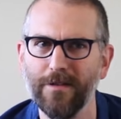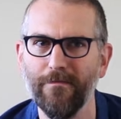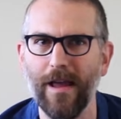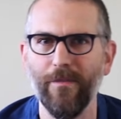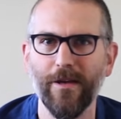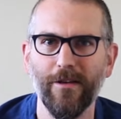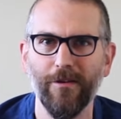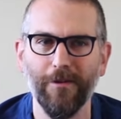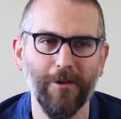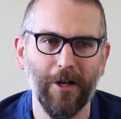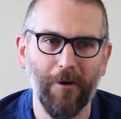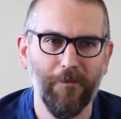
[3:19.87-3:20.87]
and maybe
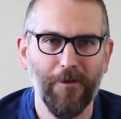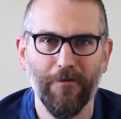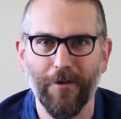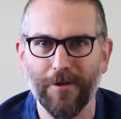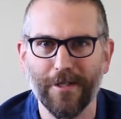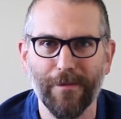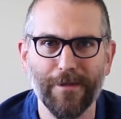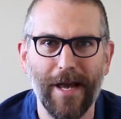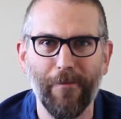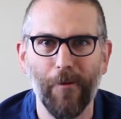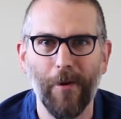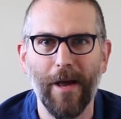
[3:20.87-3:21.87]
you feel some
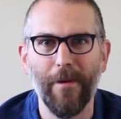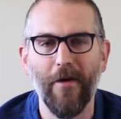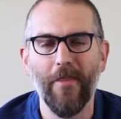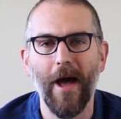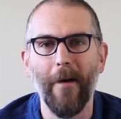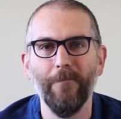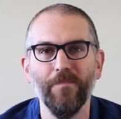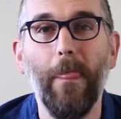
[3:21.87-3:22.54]
type of way about that.